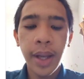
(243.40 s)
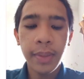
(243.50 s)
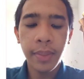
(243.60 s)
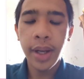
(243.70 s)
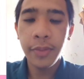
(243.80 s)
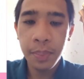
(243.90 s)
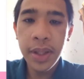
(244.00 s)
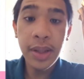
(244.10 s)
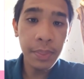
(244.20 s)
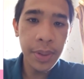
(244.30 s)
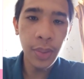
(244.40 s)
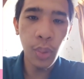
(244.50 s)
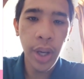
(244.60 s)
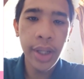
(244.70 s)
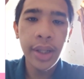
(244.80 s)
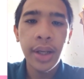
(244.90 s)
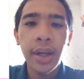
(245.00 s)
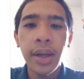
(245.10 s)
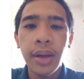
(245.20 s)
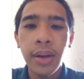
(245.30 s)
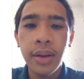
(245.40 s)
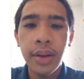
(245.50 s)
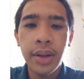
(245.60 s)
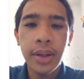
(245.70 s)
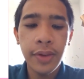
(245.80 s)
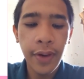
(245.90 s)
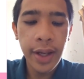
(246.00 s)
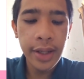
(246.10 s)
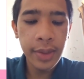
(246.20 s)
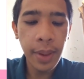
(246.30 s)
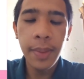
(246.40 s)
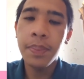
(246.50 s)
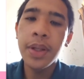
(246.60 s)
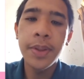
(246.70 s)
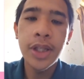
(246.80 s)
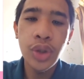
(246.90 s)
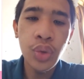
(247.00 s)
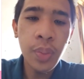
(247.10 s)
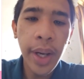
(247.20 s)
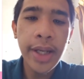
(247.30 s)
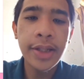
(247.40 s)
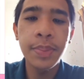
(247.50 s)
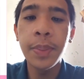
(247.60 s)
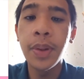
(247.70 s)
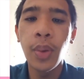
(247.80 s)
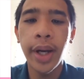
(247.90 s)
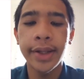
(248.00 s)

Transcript: by PB1 divided by PB2 minus PB1.